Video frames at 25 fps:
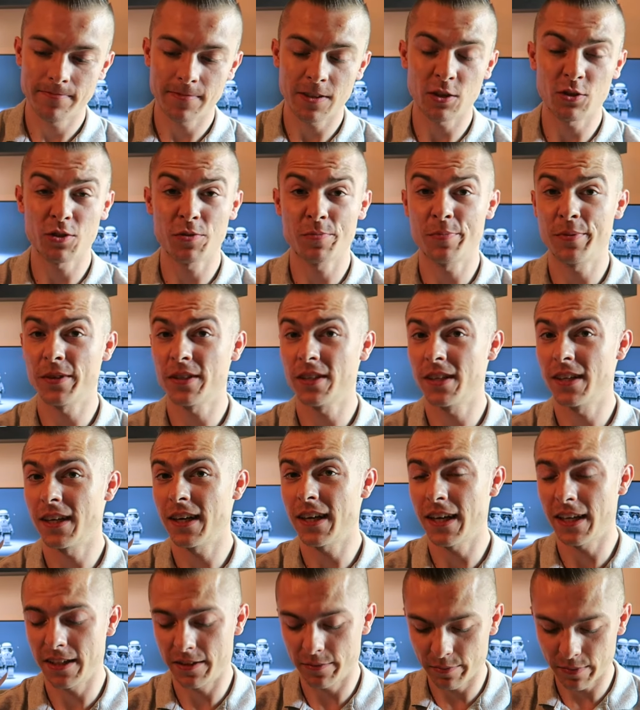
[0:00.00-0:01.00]
Now it's pretty
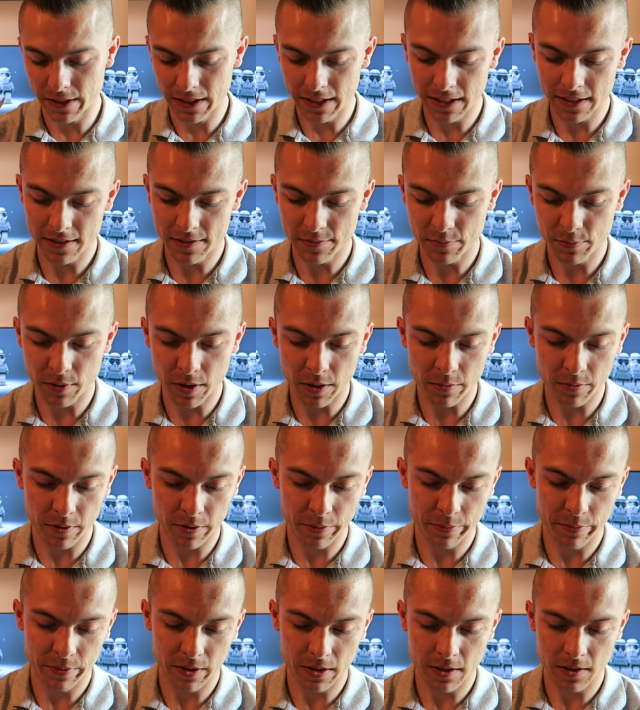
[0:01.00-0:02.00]
light, but that's
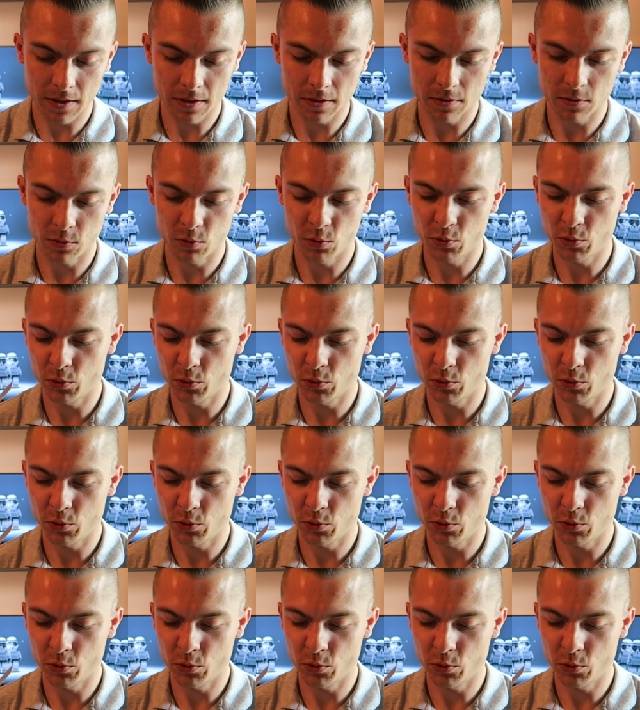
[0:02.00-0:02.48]
probably because...